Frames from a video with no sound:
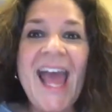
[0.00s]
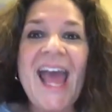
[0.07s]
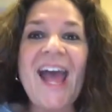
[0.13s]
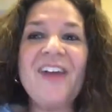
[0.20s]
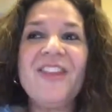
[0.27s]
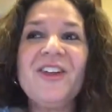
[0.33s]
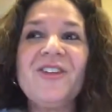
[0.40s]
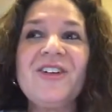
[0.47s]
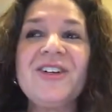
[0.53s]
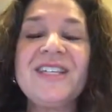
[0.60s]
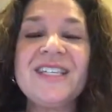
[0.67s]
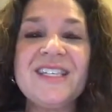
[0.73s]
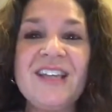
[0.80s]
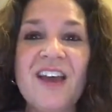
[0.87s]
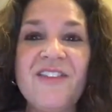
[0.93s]
And there are
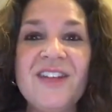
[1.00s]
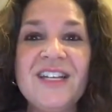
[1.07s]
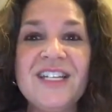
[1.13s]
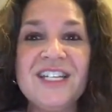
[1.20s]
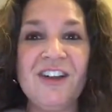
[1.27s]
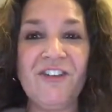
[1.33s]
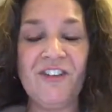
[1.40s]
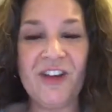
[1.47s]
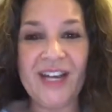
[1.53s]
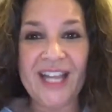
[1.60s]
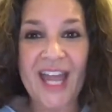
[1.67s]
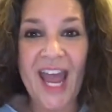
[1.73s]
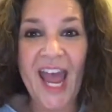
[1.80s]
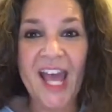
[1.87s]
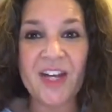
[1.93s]
7 different
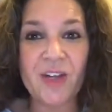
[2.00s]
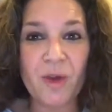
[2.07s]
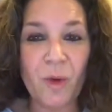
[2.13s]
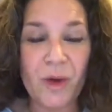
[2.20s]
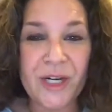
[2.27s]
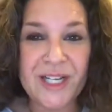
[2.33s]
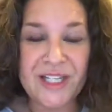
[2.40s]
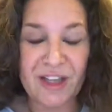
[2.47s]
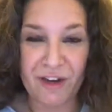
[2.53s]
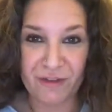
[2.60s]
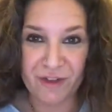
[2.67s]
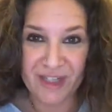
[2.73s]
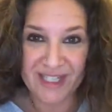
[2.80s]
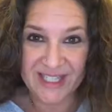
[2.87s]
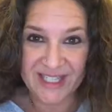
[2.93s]
categories
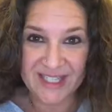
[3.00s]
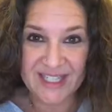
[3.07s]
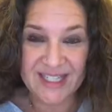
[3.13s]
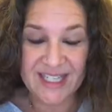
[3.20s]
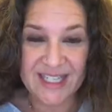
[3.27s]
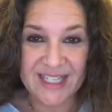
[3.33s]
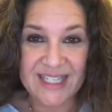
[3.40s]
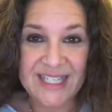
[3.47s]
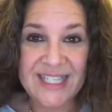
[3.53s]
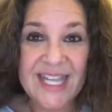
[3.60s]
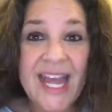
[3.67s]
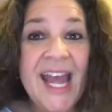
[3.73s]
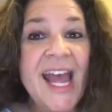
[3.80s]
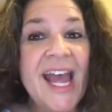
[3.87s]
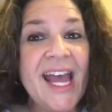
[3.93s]
of resistance.
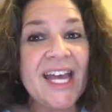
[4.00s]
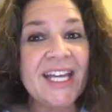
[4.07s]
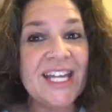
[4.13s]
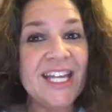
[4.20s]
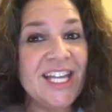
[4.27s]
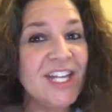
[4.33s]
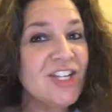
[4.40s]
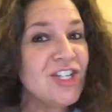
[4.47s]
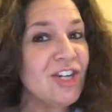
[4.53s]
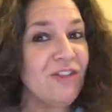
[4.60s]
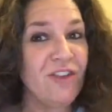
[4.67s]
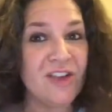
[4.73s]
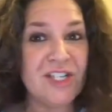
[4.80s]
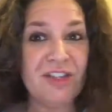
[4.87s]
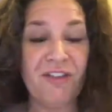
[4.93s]
And each
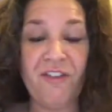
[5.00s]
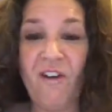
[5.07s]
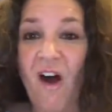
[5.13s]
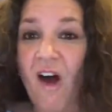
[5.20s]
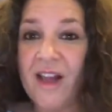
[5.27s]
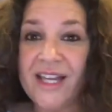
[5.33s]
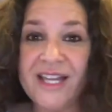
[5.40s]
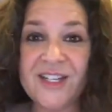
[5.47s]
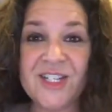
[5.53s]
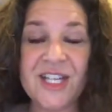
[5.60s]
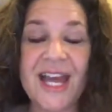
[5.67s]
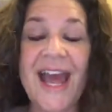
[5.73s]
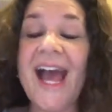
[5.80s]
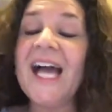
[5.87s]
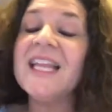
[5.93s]
of us fall
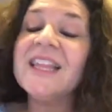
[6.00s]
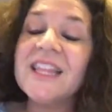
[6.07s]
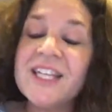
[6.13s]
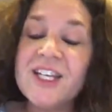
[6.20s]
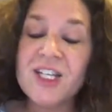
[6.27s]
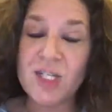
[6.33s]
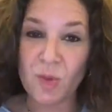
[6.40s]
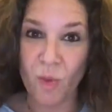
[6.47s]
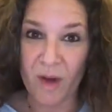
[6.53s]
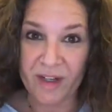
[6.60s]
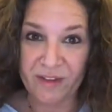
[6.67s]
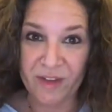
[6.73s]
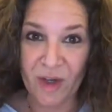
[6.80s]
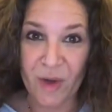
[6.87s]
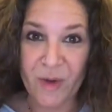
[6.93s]
into at least one
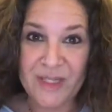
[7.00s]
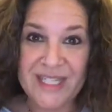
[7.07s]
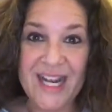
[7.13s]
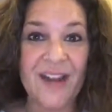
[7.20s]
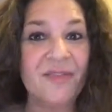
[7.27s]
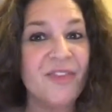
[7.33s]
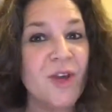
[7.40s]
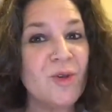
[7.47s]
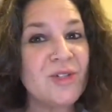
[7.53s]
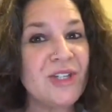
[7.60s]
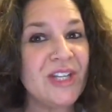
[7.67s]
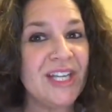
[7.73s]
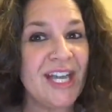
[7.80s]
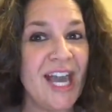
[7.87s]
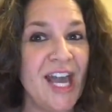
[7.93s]
of those. And those
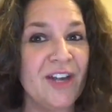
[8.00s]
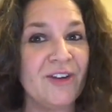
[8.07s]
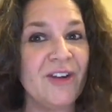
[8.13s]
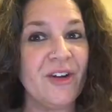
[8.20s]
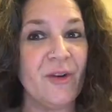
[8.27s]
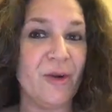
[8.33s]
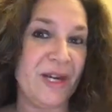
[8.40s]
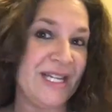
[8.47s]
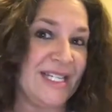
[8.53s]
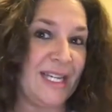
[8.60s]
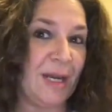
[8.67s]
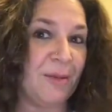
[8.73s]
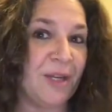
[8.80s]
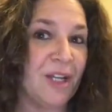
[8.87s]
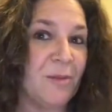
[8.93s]
are the categories
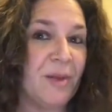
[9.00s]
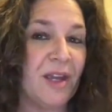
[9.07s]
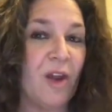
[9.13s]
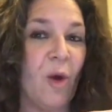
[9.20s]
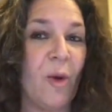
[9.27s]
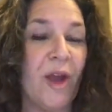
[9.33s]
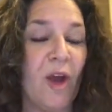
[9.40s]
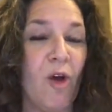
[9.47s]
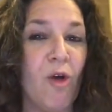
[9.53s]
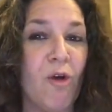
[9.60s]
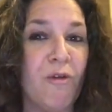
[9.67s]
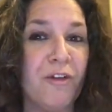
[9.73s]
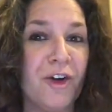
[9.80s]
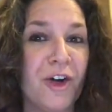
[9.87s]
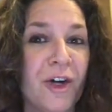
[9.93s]
that I'm going to be going
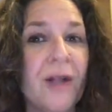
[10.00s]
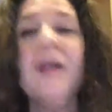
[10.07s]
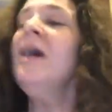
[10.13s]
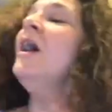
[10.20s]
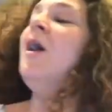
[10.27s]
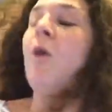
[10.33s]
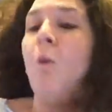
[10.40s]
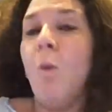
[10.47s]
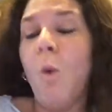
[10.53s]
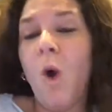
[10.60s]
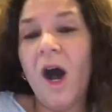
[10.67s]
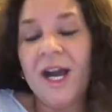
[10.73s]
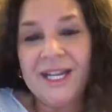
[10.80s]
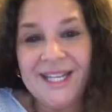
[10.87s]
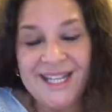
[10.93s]
over
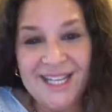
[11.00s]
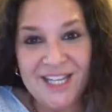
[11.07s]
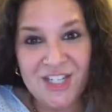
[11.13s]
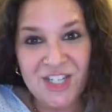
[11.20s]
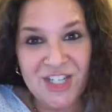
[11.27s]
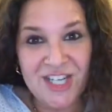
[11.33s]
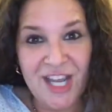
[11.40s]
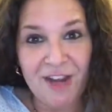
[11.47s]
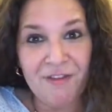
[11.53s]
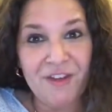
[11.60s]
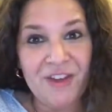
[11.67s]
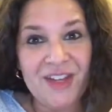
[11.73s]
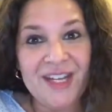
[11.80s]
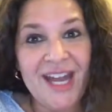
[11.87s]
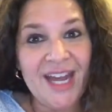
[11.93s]
one each day
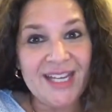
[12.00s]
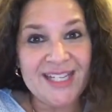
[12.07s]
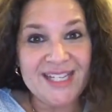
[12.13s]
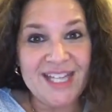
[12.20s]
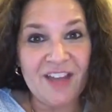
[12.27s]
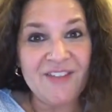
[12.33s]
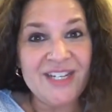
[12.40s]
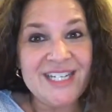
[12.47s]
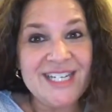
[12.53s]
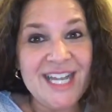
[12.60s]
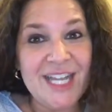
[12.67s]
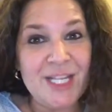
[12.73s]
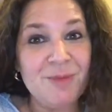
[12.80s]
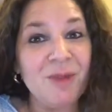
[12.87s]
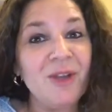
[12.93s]
for the next 7 days.